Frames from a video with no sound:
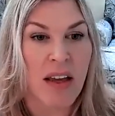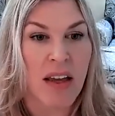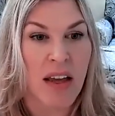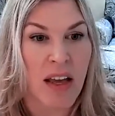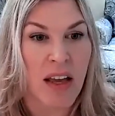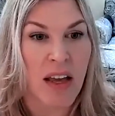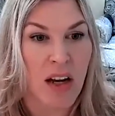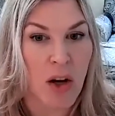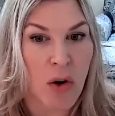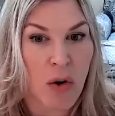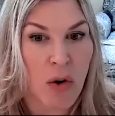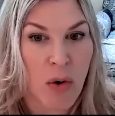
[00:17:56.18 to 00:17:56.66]

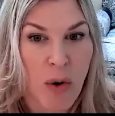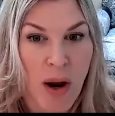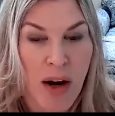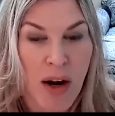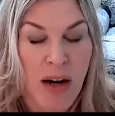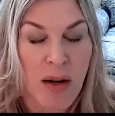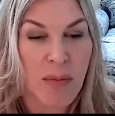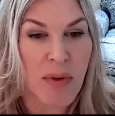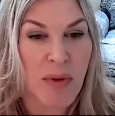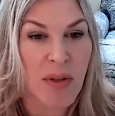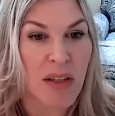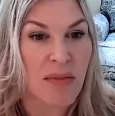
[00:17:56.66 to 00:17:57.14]

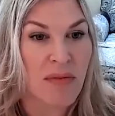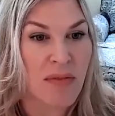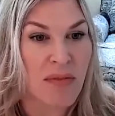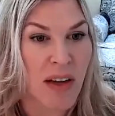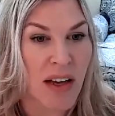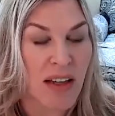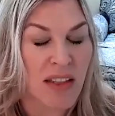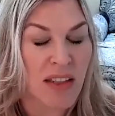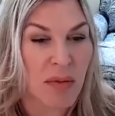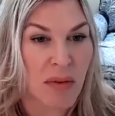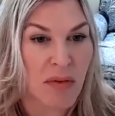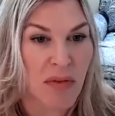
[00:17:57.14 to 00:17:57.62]
incredible
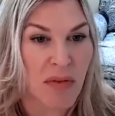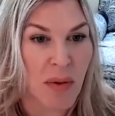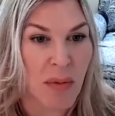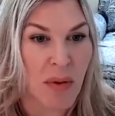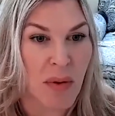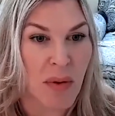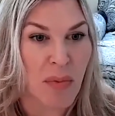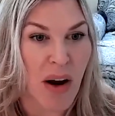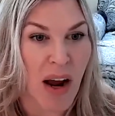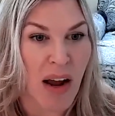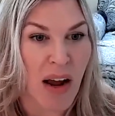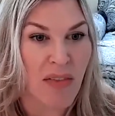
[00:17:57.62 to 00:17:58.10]
investment from
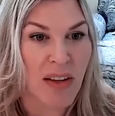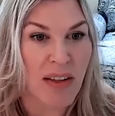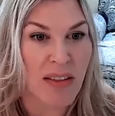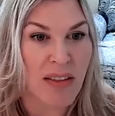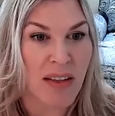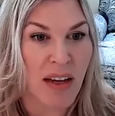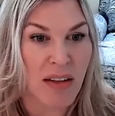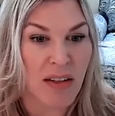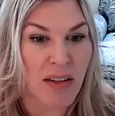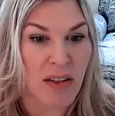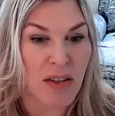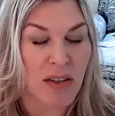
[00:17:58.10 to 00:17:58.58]
the private
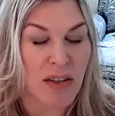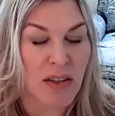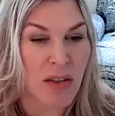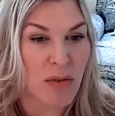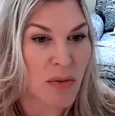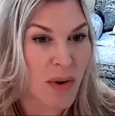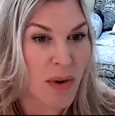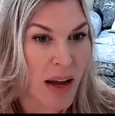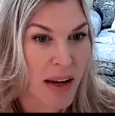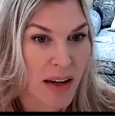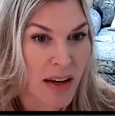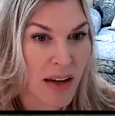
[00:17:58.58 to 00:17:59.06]
sector to
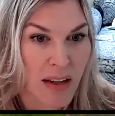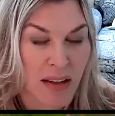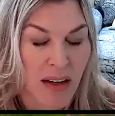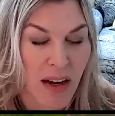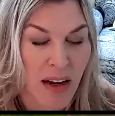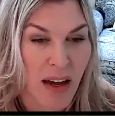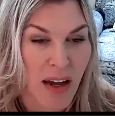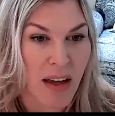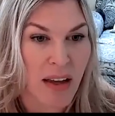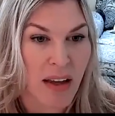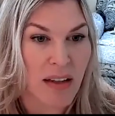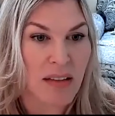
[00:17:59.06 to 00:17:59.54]

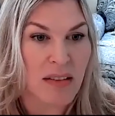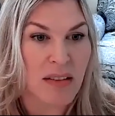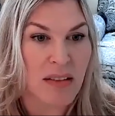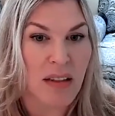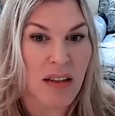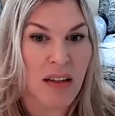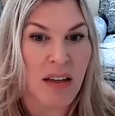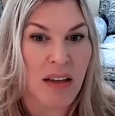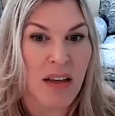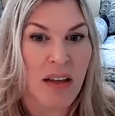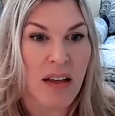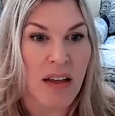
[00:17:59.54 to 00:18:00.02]
recognize
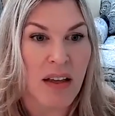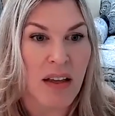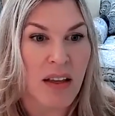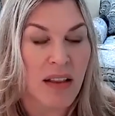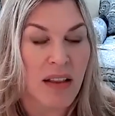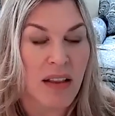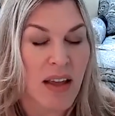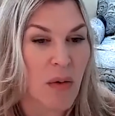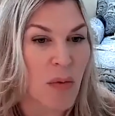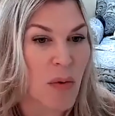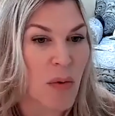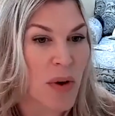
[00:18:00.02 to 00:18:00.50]

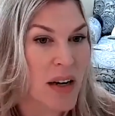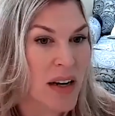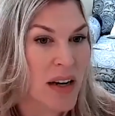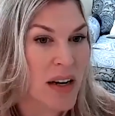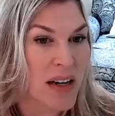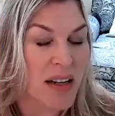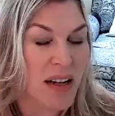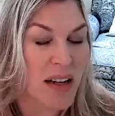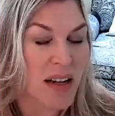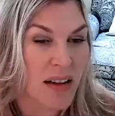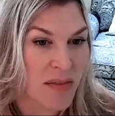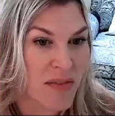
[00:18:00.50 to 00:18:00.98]
that we
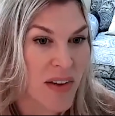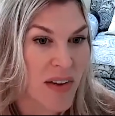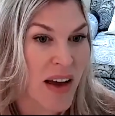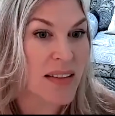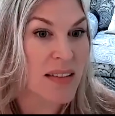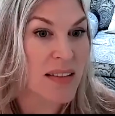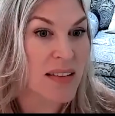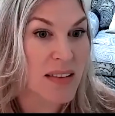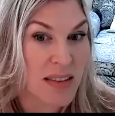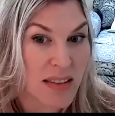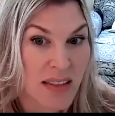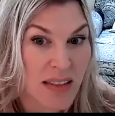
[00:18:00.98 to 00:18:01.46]
need to
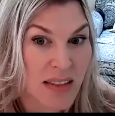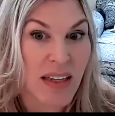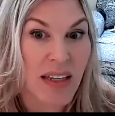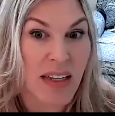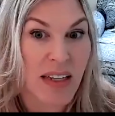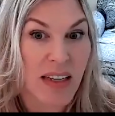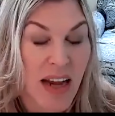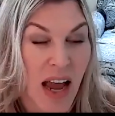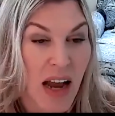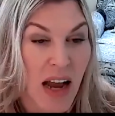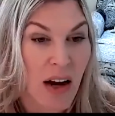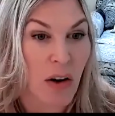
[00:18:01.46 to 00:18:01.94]
invest
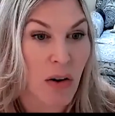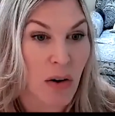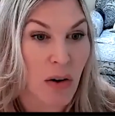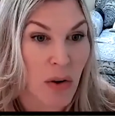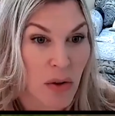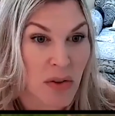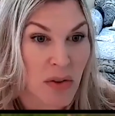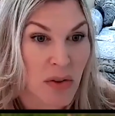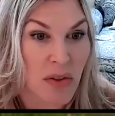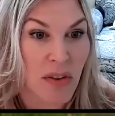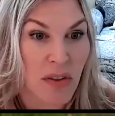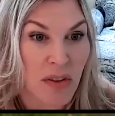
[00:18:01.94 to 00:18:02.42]
in
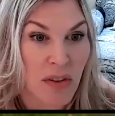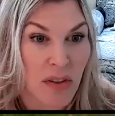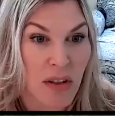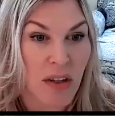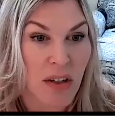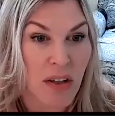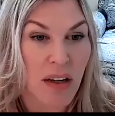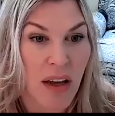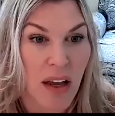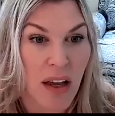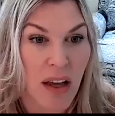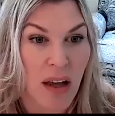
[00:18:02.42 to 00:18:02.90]
agriculture.
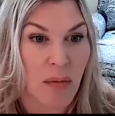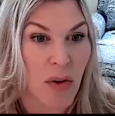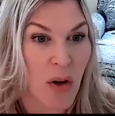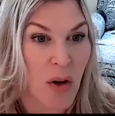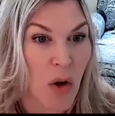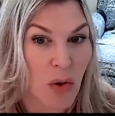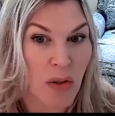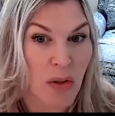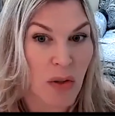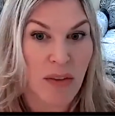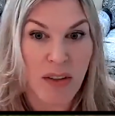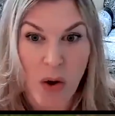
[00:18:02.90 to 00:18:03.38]

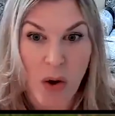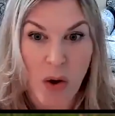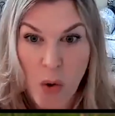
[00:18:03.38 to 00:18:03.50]
The